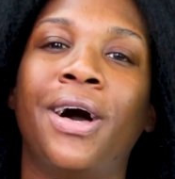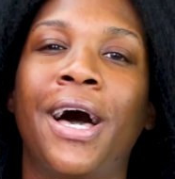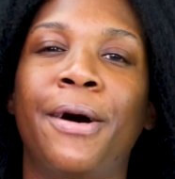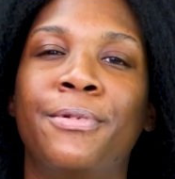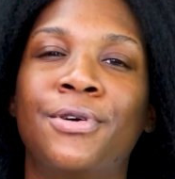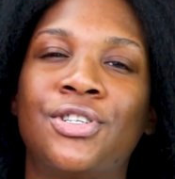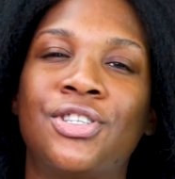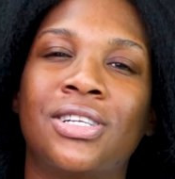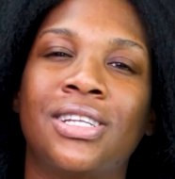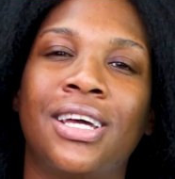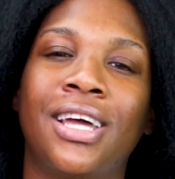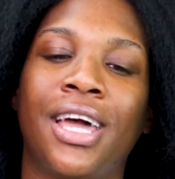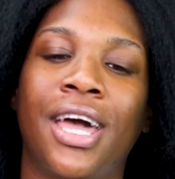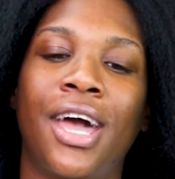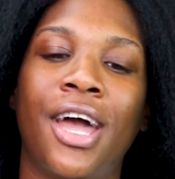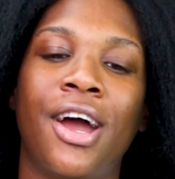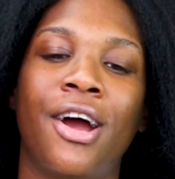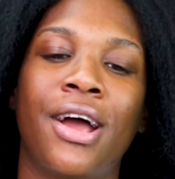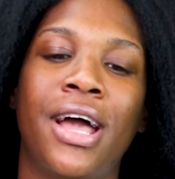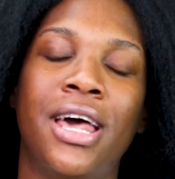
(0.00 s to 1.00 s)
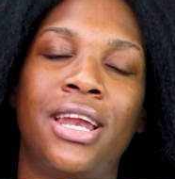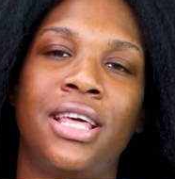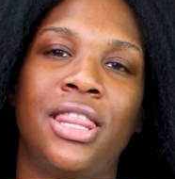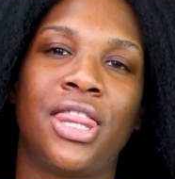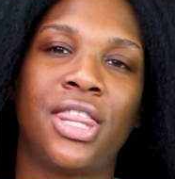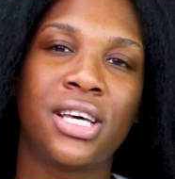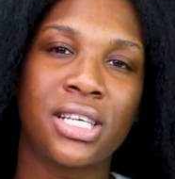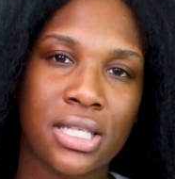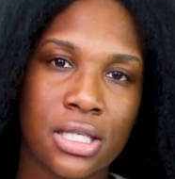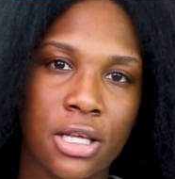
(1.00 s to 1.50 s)
I'm Michelle Hair, and
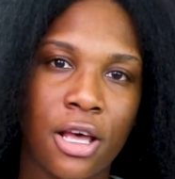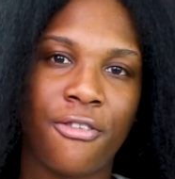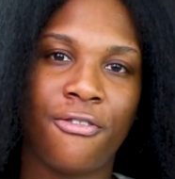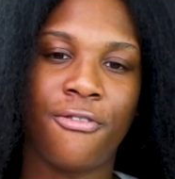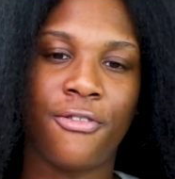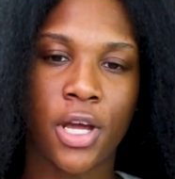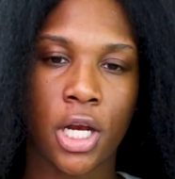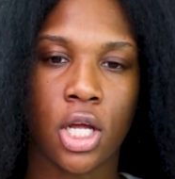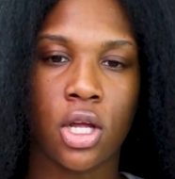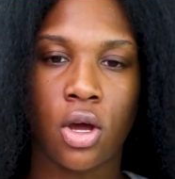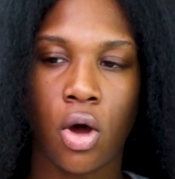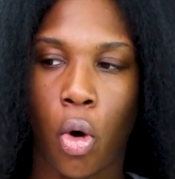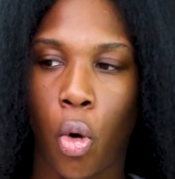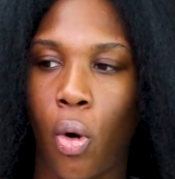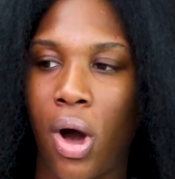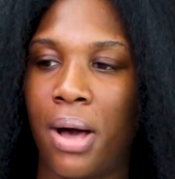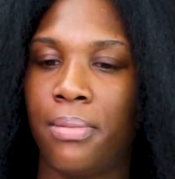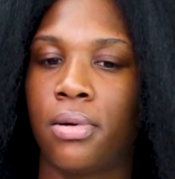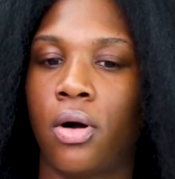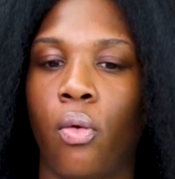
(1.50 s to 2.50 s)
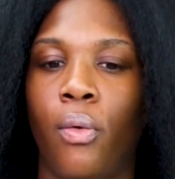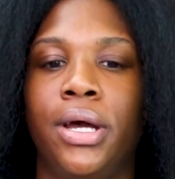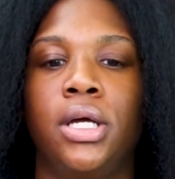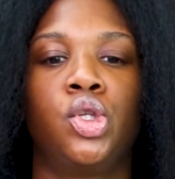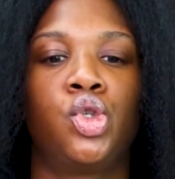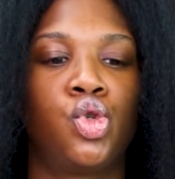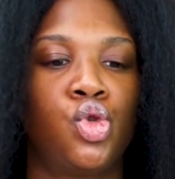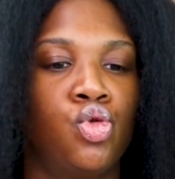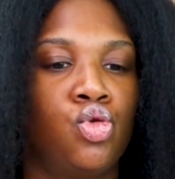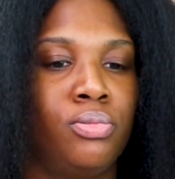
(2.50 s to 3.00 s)
in this video I'm
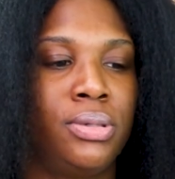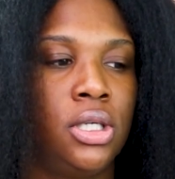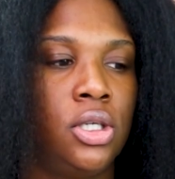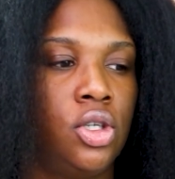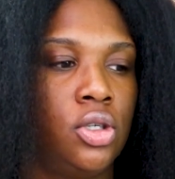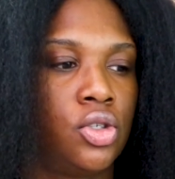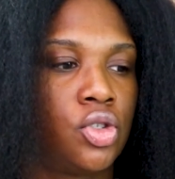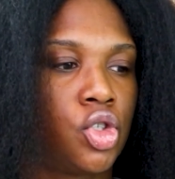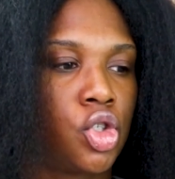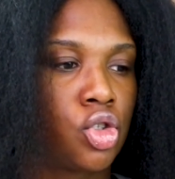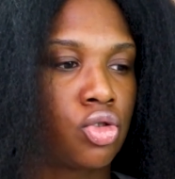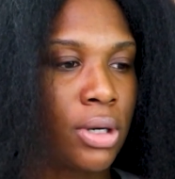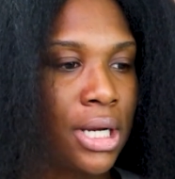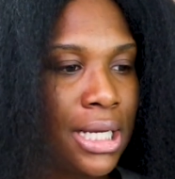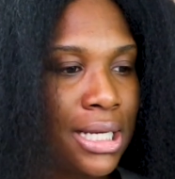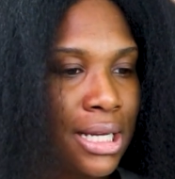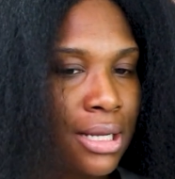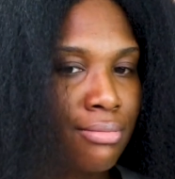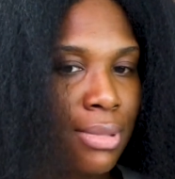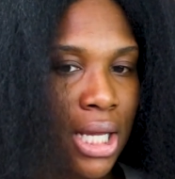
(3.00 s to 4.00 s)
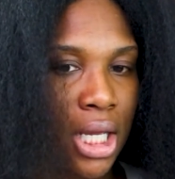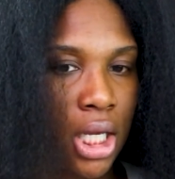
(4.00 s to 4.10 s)
going to be straightening my